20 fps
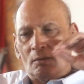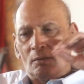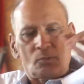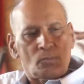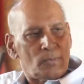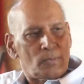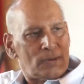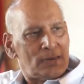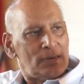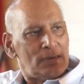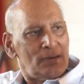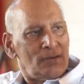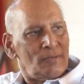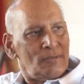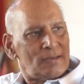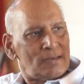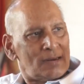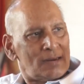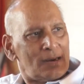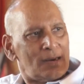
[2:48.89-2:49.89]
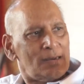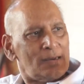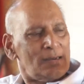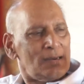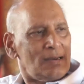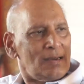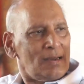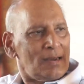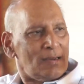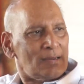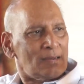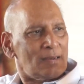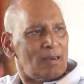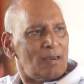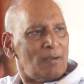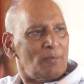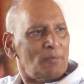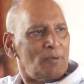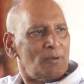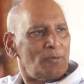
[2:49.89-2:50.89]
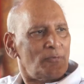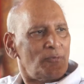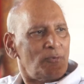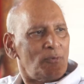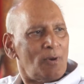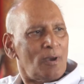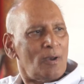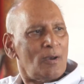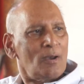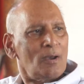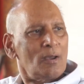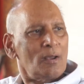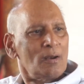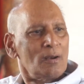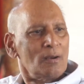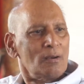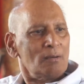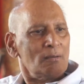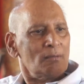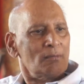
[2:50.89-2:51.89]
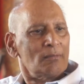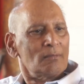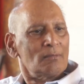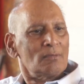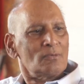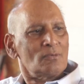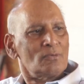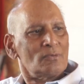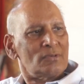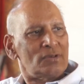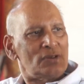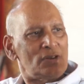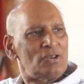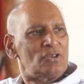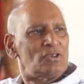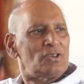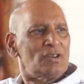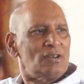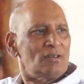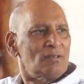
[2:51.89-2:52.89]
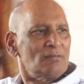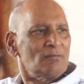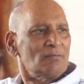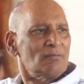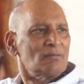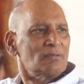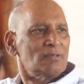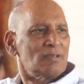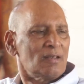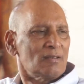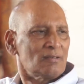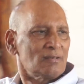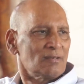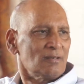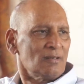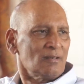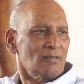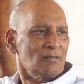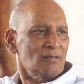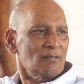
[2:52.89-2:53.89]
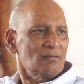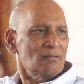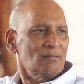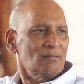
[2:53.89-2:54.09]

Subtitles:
Whitney was writing a grammar for teaching Sanskrit.